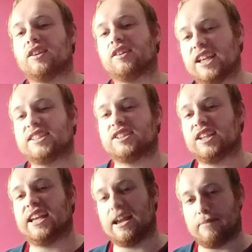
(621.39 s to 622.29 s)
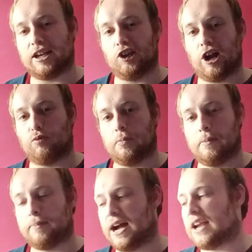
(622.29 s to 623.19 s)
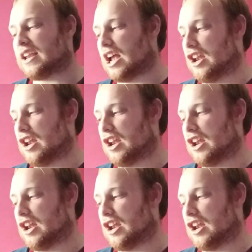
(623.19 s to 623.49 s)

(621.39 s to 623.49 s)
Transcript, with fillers: this is the year Man United will be back,